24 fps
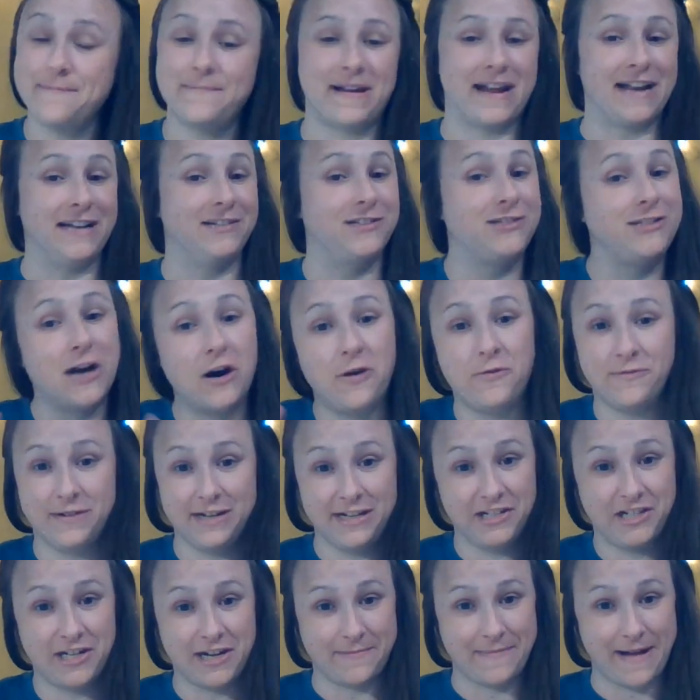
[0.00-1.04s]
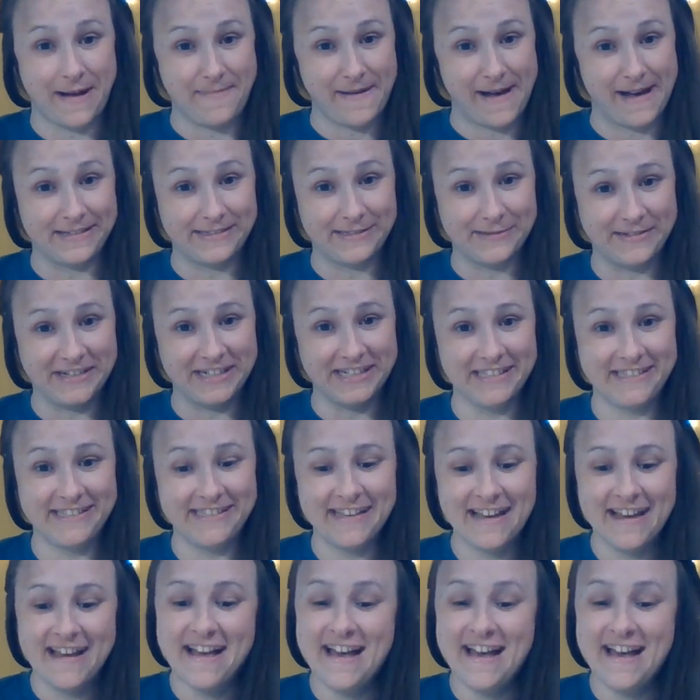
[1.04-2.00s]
but I don't want to share my passwords.